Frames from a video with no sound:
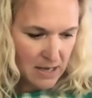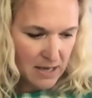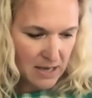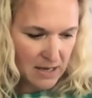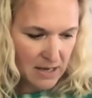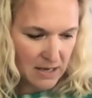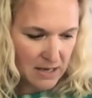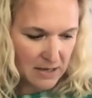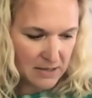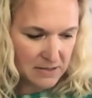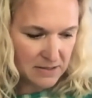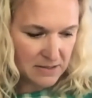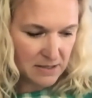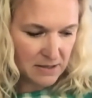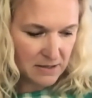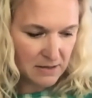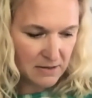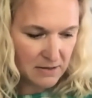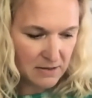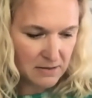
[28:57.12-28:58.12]
And
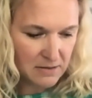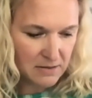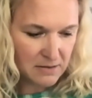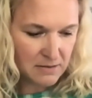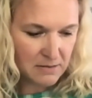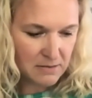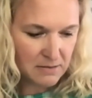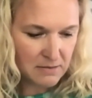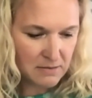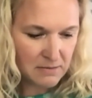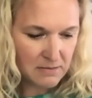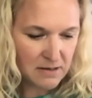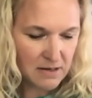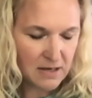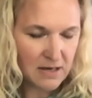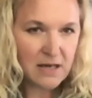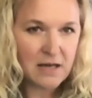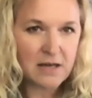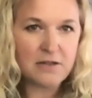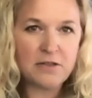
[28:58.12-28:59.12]

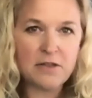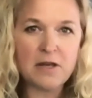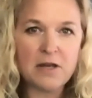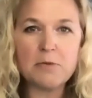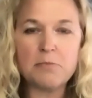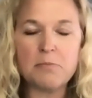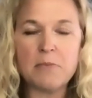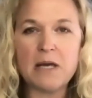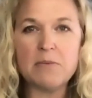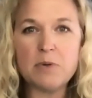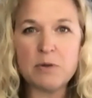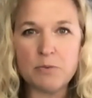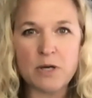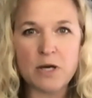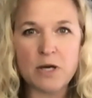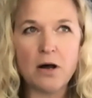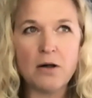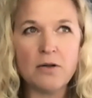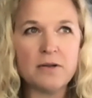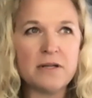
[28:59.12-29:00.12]
I think maybe we
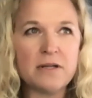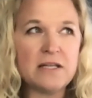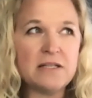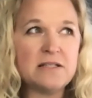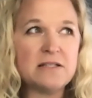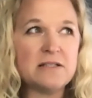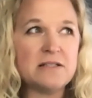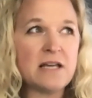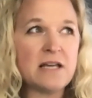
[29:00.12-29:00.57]
all need to